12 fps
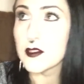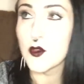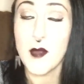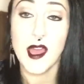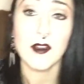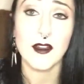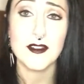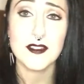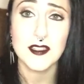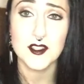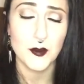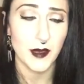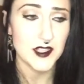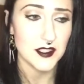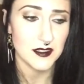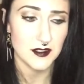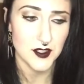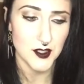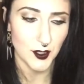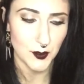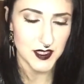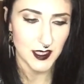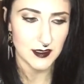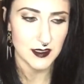no matter our situations or
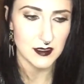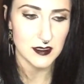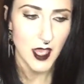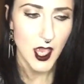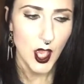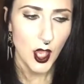circumstances,